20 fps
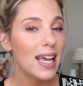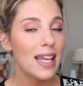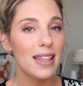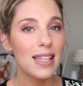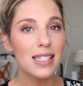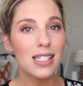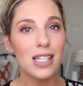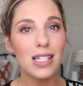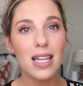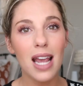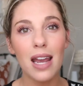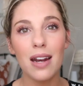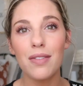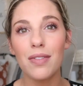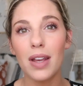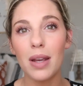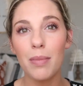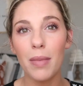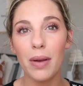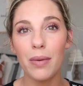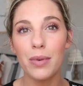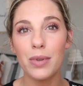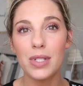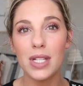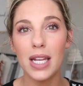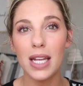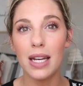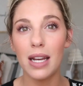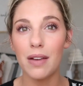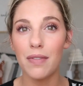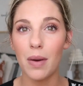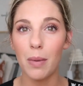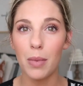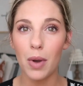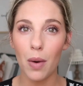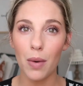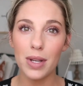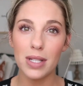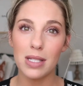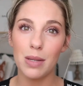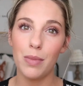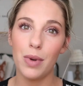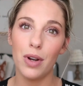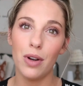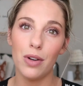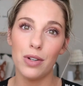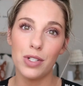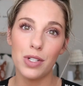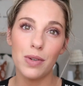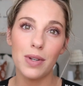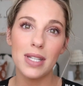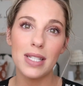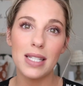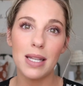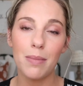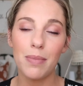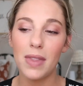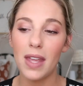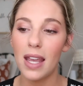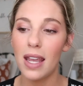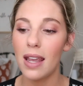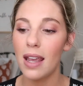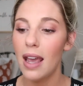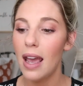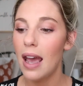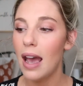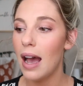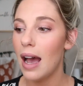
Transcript: This is kind of like my routine if I'm going somewhere or doing something.